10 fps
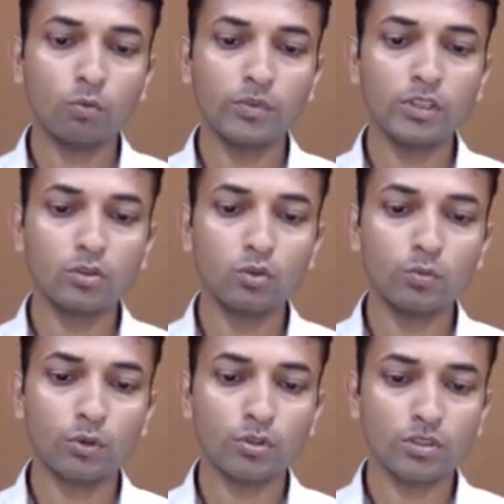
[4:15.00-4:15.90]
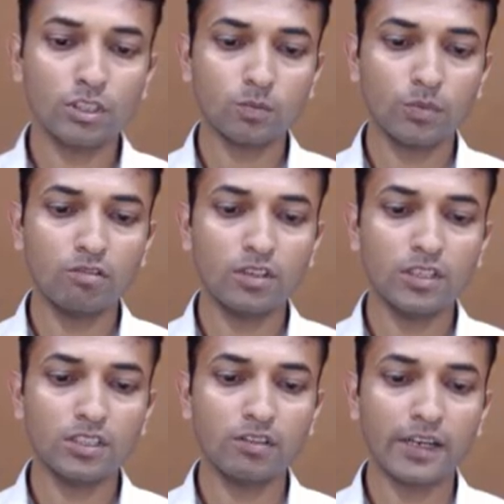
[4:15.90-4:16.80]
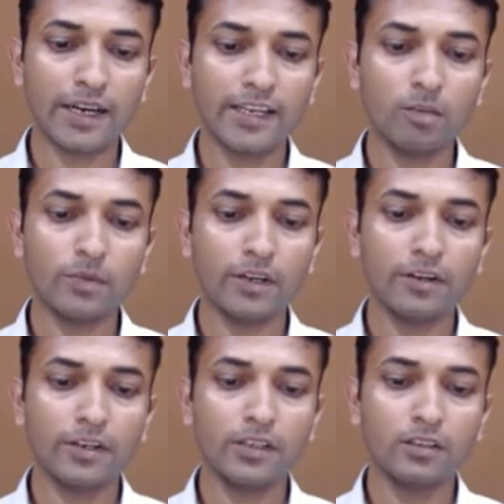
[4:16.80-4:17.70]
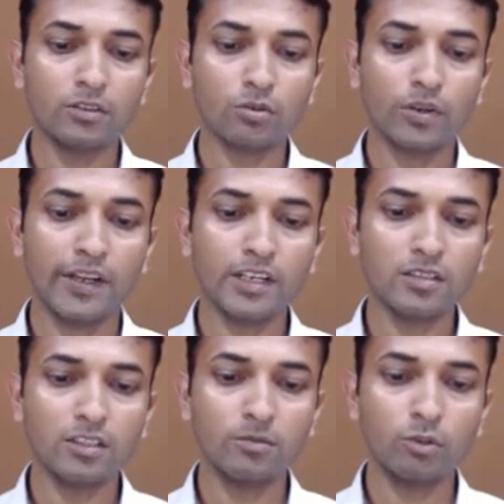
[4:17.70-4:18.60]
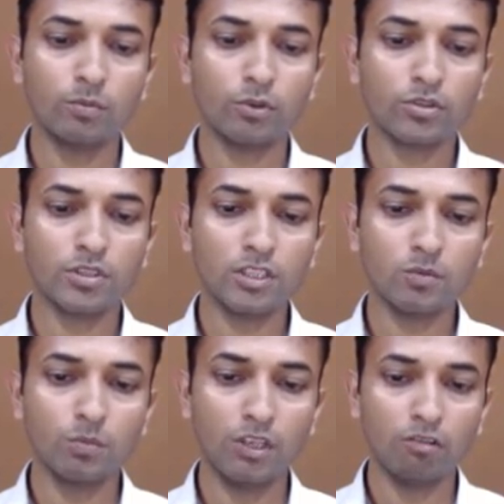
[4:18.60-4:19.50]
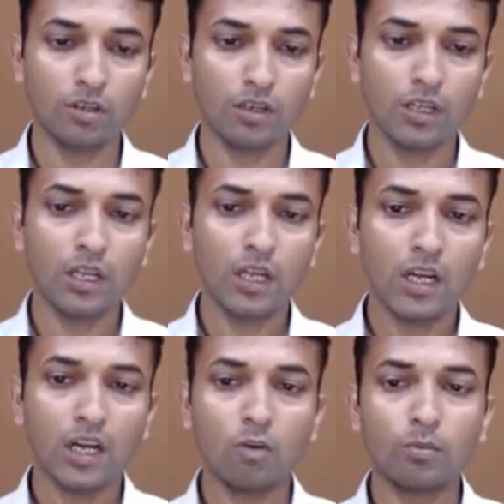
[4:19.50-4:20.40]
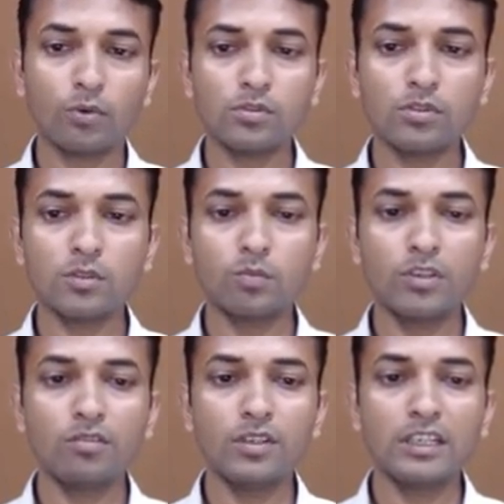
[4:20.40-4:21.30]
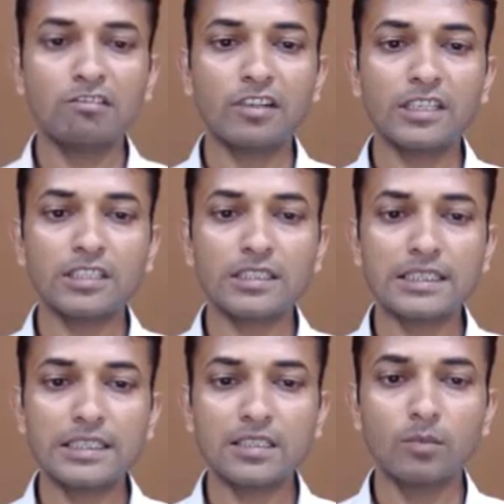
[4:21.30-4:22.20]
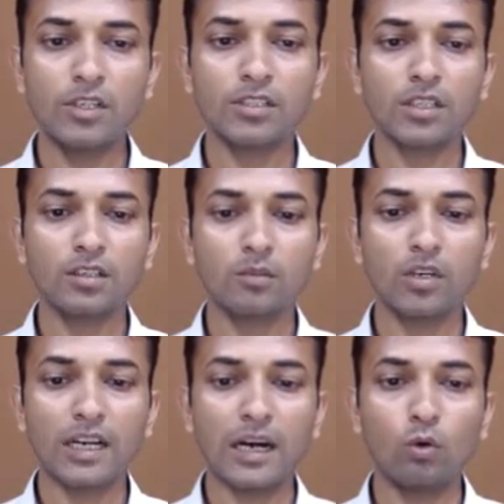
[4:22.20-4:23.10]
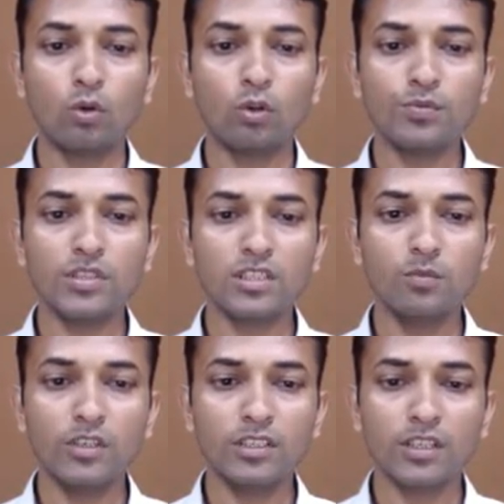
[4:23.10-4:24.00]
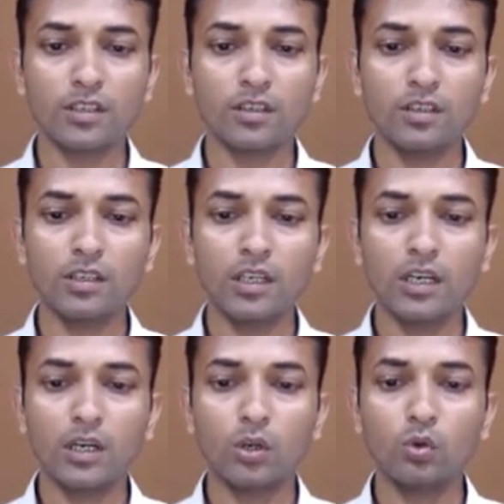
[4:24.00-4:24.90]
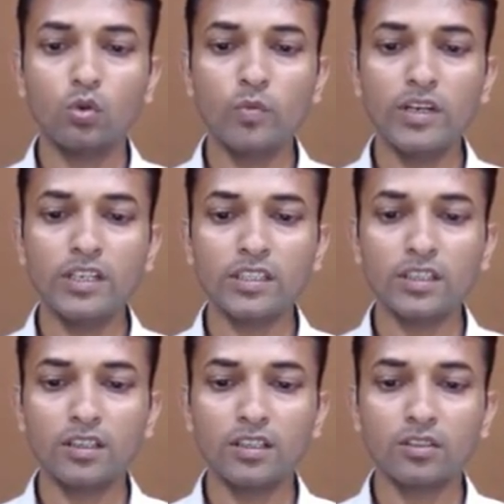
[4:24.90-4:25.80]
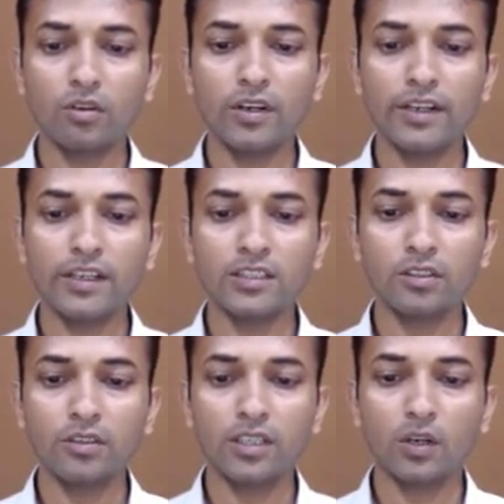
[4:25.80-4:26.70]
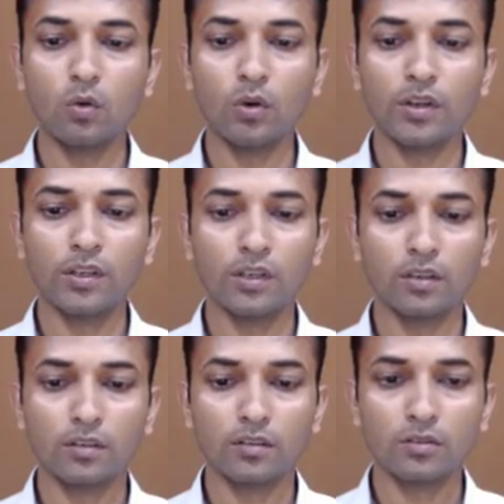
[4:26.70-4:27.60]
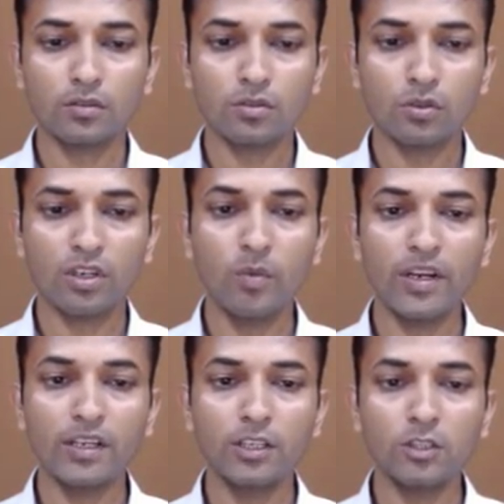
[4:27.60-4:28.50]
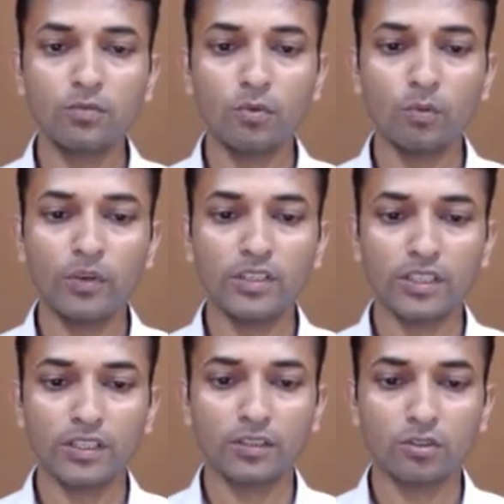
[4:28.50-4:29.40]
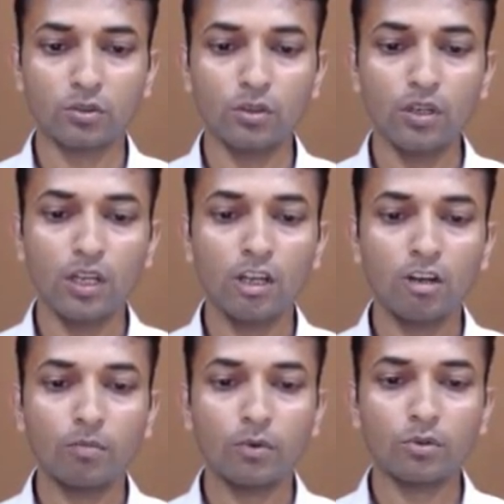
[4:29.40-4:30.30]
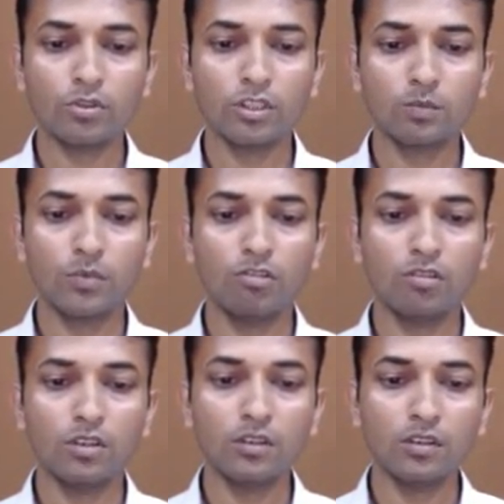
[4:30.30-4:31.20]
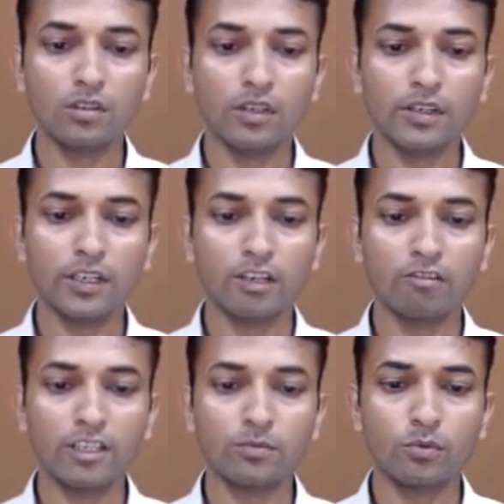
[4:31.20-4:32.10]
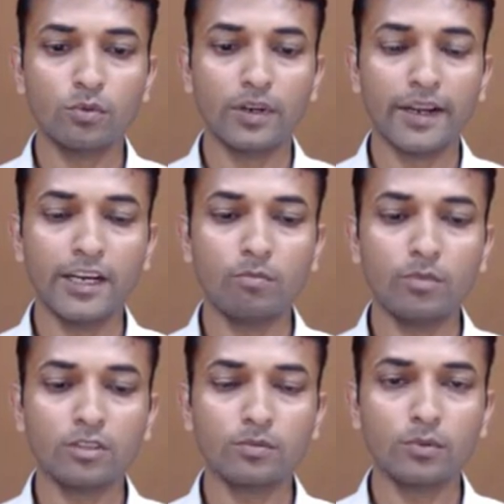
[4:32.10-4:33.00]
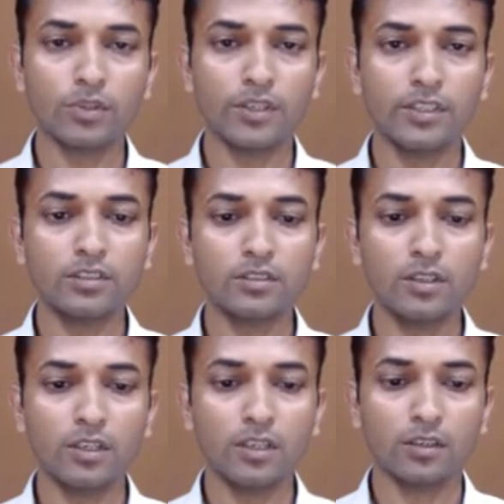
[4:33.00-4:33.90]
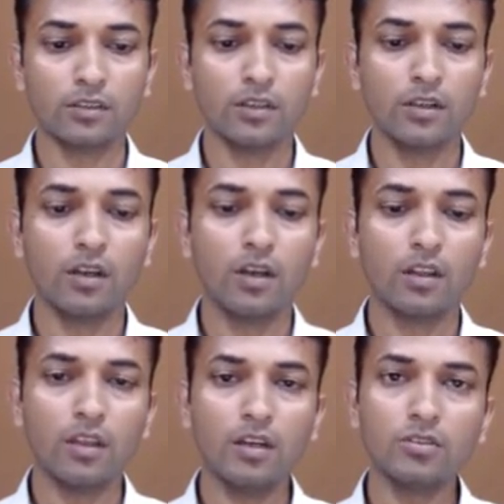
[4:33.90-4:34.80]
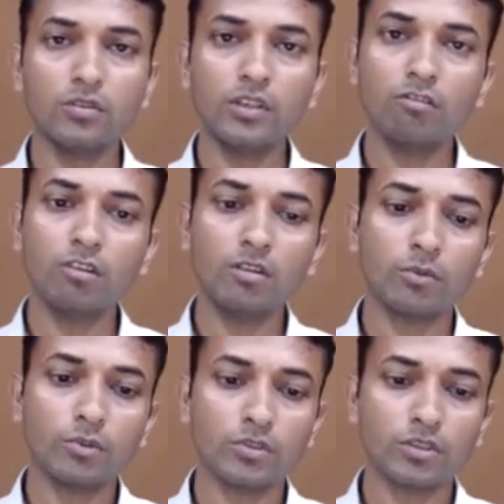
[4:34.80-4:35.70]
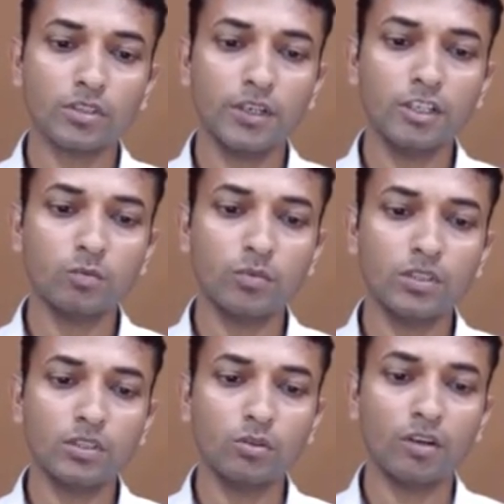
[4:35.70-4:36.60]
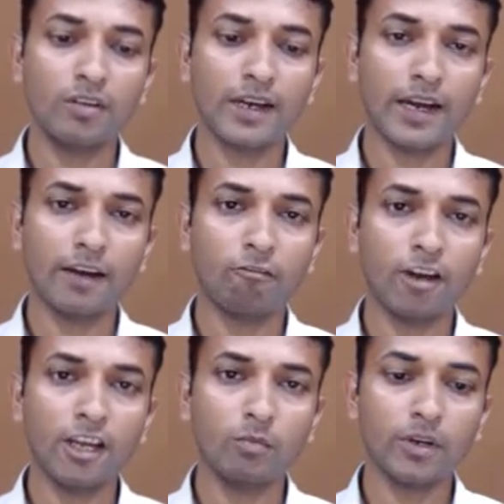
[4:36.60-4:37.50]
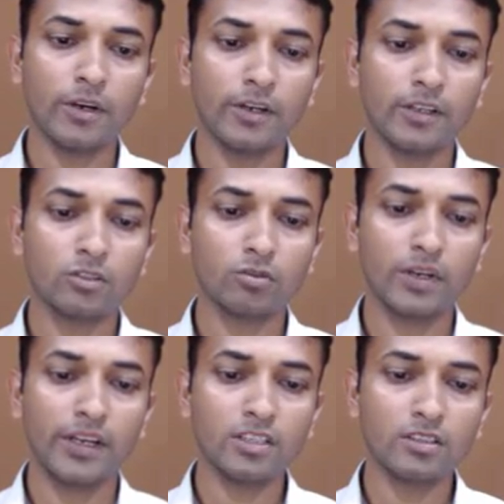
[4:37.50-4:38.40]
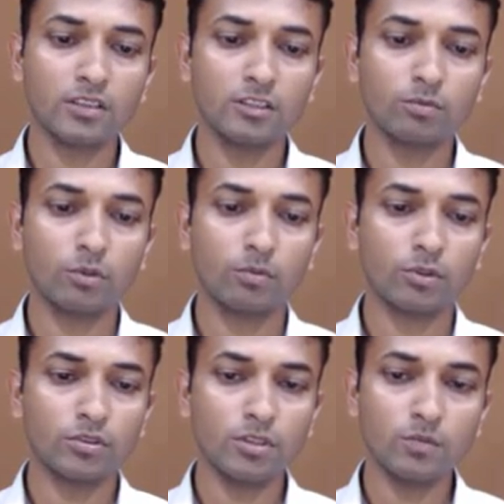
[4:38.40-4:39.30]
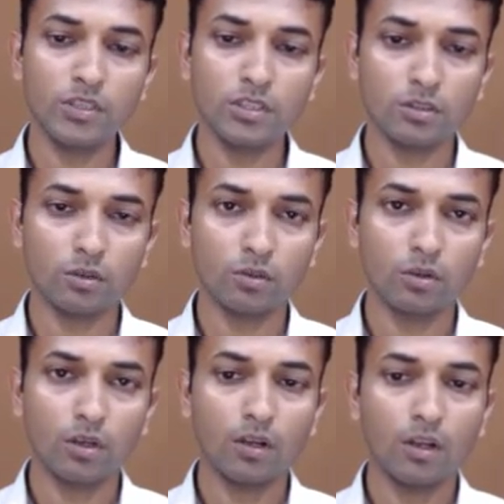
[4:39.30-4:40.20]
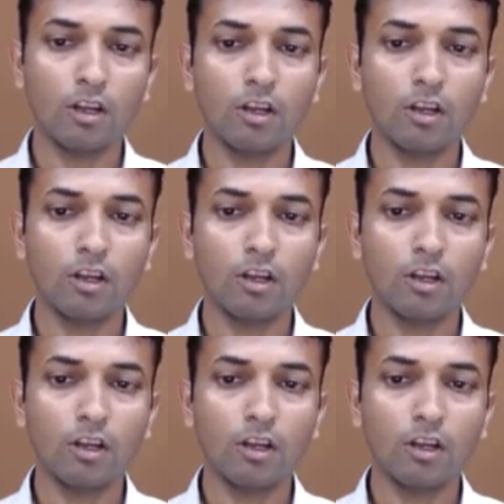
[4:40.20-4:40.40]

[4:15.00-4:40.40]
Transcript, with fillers: Out of these two processes P1 is having higher priority so next one for process P1. Now process P1 requires 6 milliseconds, but out of 6 milliseconds, 2 milliseconds is already executed over here. So remaining is 4 milliseconds. So process P1 that requires 4 9 plus 4 that is 13 there is only one process that is P0 having high priority. So next turn is for process P0.